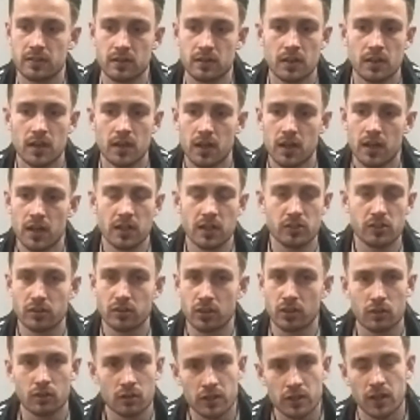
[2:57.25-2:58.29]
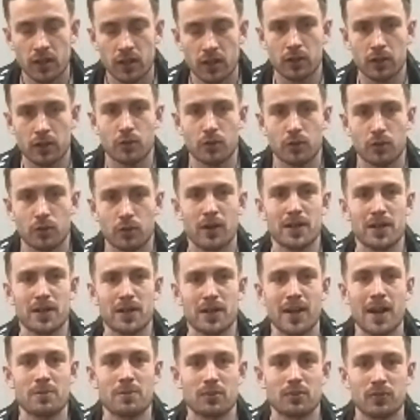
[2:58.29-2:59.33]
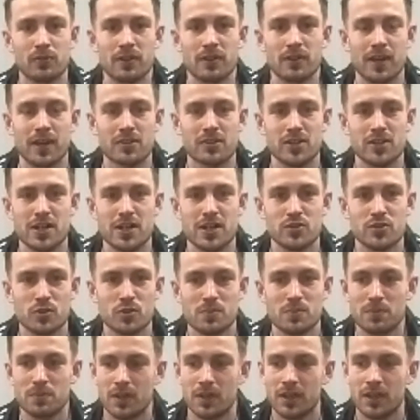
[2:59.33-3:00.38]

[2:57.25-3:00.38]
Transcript: And it's just a you know a great atmosphere in that change room